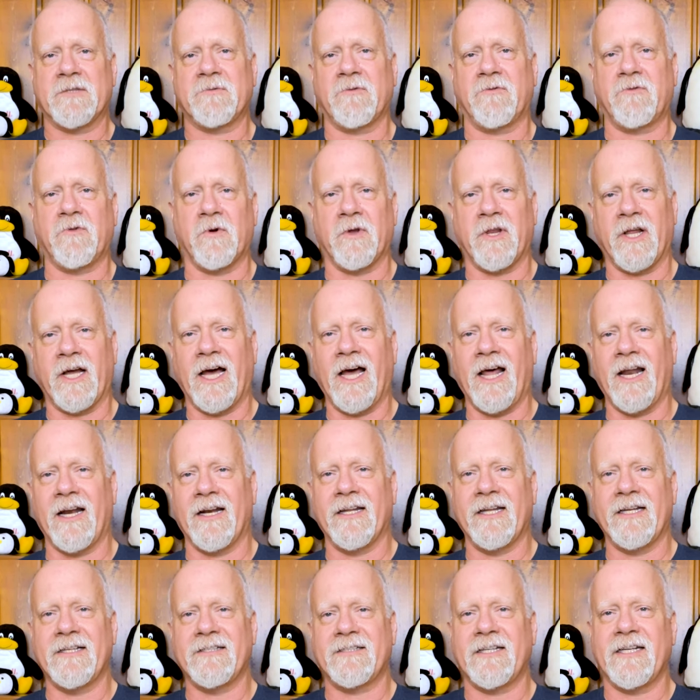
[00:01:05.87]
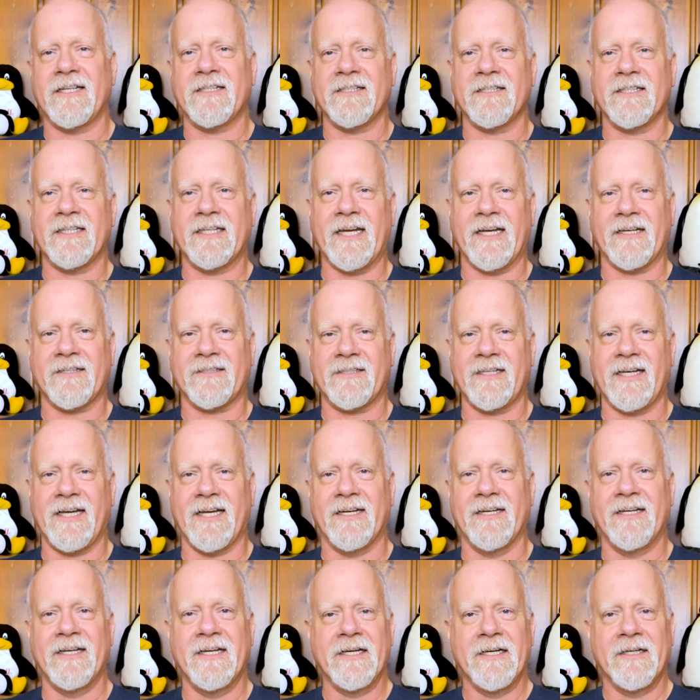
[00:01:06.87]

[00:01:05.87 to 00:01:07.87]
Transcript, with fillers: before the holiday season kicks in.